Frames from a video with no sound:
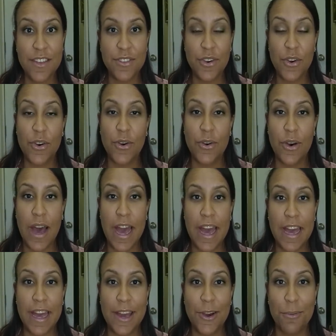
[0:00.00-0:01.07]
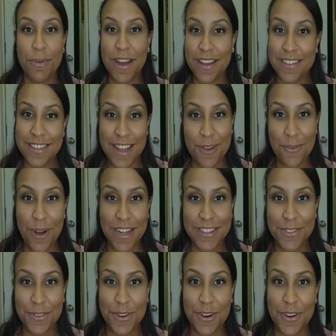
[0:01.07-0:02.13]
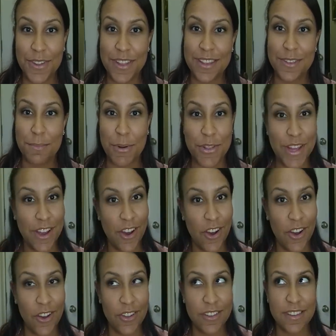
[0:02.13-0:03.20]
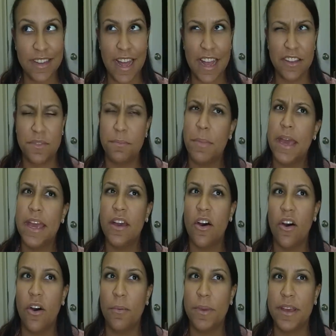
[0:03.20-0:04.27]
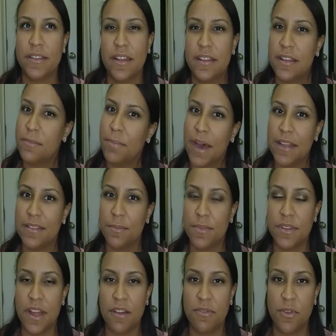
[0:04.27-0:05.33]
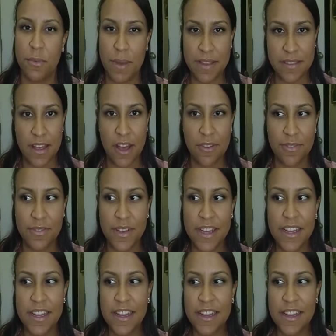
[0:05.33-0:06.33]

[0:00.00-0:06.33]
So I hope you guys stay and watch for this birthday haul slash May haul because I did buy some stuff for myself